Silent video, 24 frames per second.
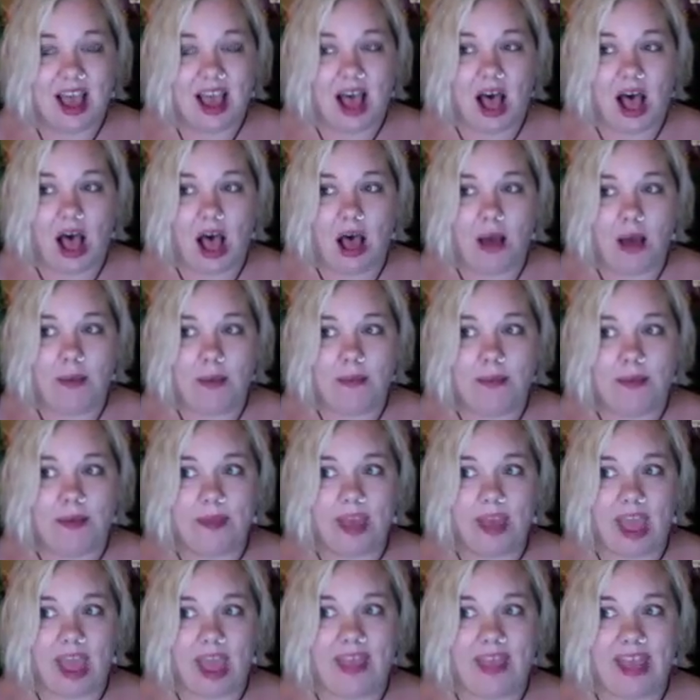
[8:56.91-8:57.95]
And
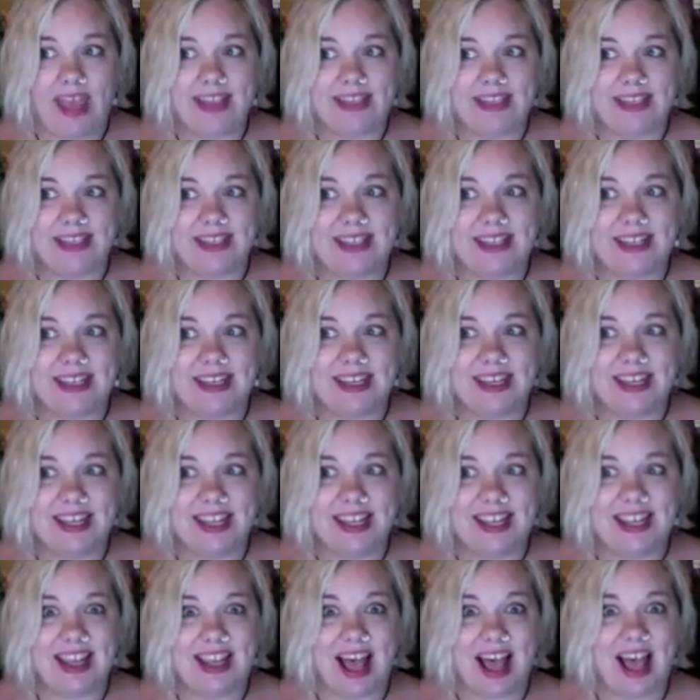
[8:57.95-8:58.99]
that's
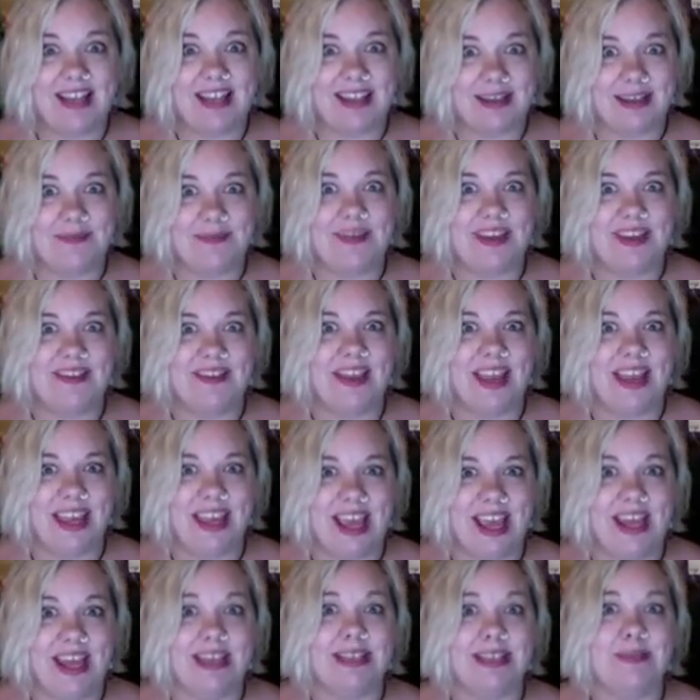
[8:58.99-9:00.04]
not something that he
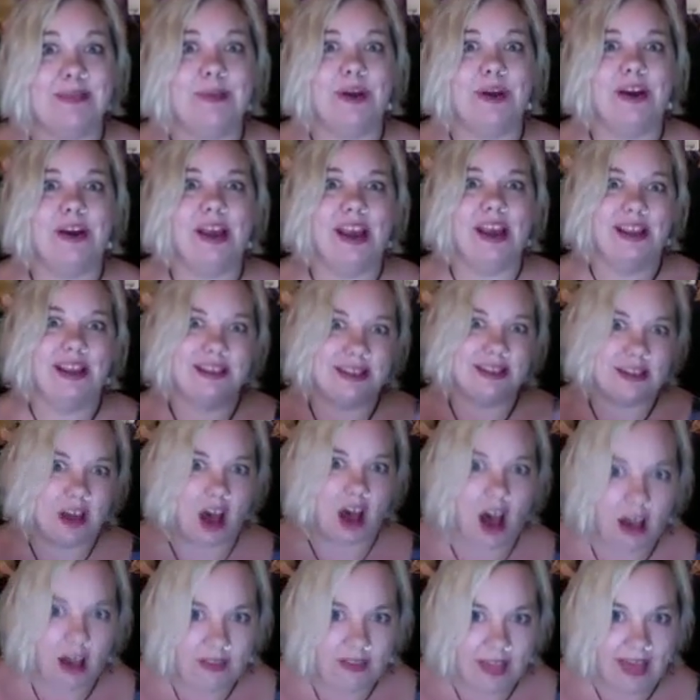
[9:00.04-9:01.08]
had experienced
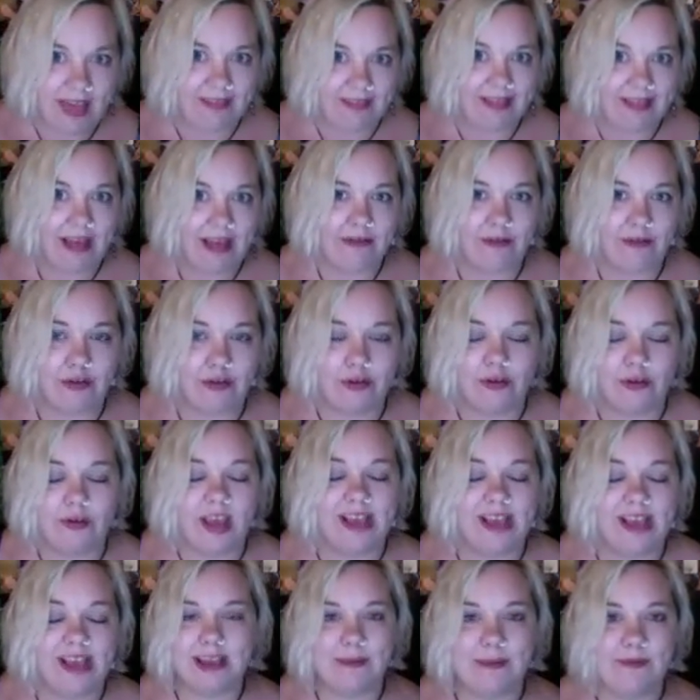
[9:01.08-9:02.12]
on that level,
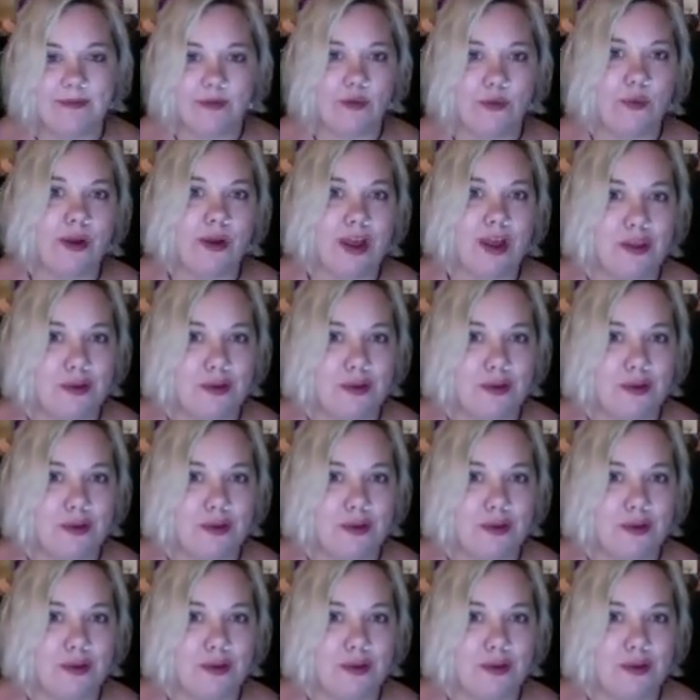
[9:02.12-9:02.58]
except for one other